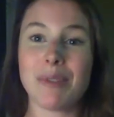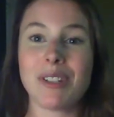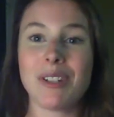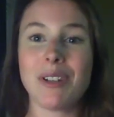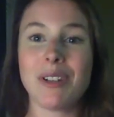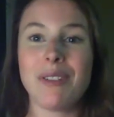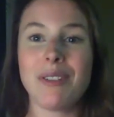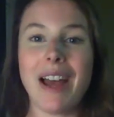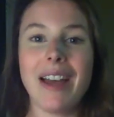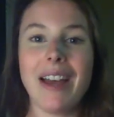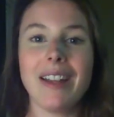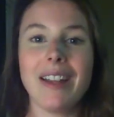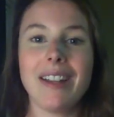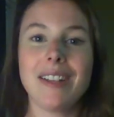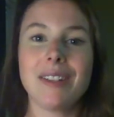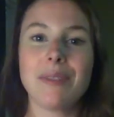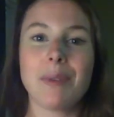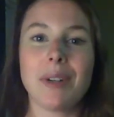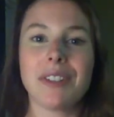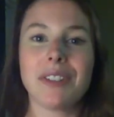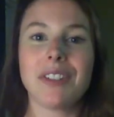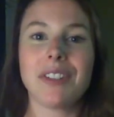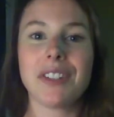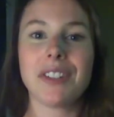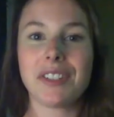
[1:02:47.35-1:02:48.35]
So that is
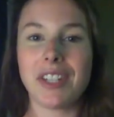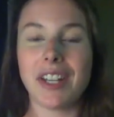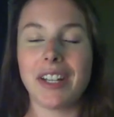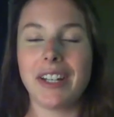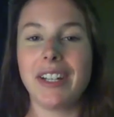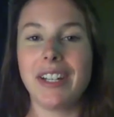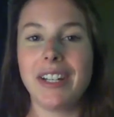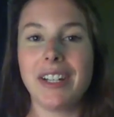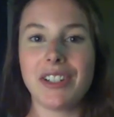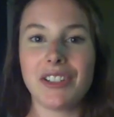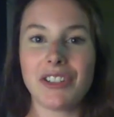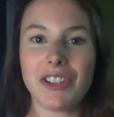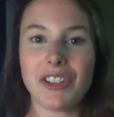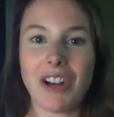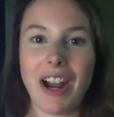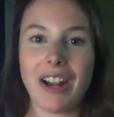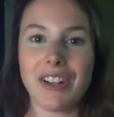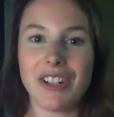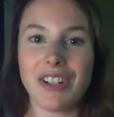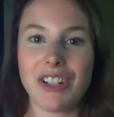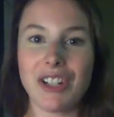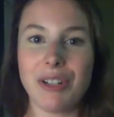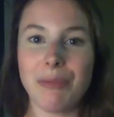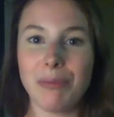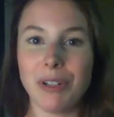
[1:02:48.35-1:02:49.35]
what the Study
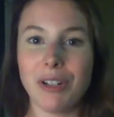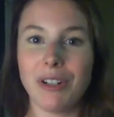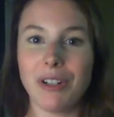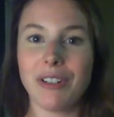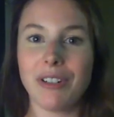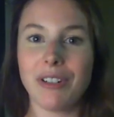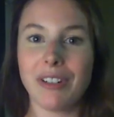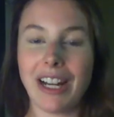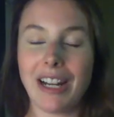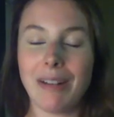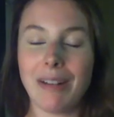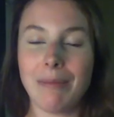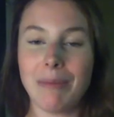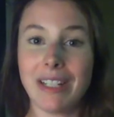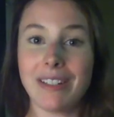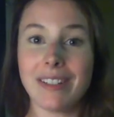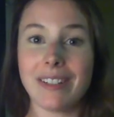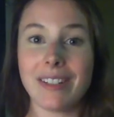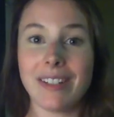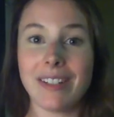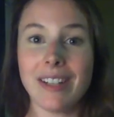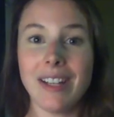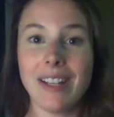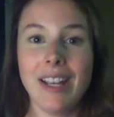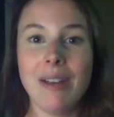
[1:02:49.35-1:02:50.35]
Strategy program
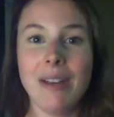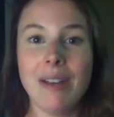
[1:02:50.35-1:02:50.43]
is.